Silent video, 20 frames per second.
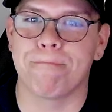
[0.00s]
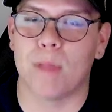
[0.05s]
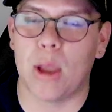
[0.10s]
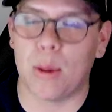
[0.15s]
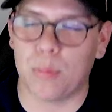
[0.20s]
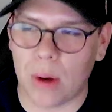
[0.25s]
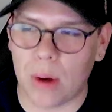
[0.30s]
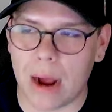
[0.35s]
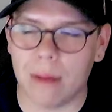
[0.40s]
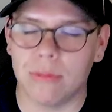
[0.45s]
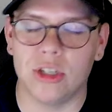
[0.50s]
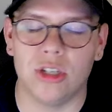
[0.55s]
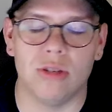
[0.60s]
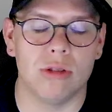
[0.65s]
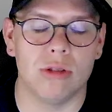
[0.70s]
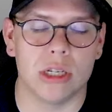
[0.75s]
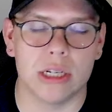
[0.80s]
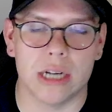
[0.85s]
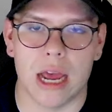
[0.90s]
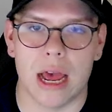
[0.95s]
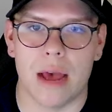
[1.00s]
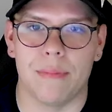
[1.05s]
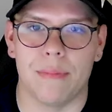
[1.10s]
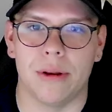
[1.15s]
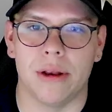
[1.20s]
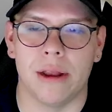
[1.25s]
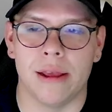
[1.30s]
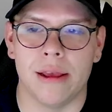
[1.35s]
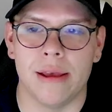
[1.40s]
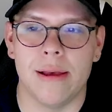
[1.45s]
I promise you it's going to happen.
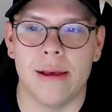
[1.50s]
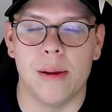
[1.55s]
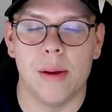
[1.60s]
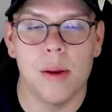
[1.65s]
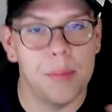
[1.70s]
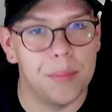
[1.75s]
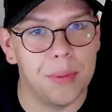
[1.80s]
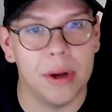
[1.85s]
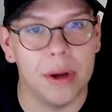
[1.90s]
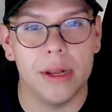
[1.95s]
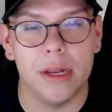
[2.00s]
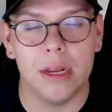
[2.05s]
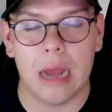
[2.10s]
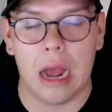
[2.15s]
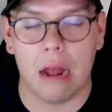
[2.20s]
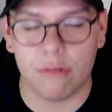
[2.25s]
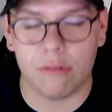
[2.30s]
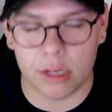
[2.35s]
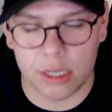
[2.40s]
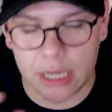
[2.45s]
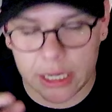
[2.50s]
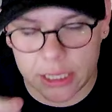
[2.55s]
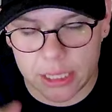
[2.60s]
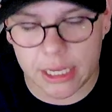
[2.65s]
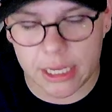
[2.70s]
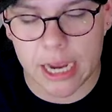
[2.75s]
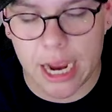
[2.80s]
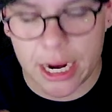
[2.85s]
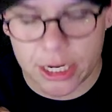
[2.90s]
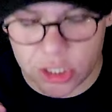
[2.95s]
But you have to take the
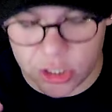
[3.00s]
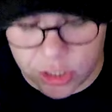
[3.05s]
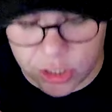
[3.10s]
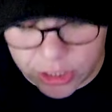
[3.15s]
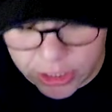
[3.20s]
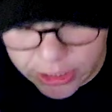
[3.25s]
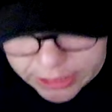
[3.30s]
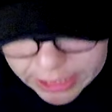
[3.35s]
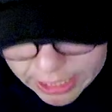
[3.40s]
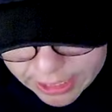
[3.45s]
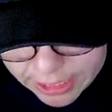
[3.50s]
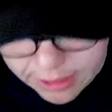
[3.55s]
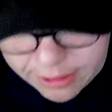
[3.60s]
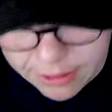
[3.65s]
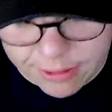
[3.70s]
actions today.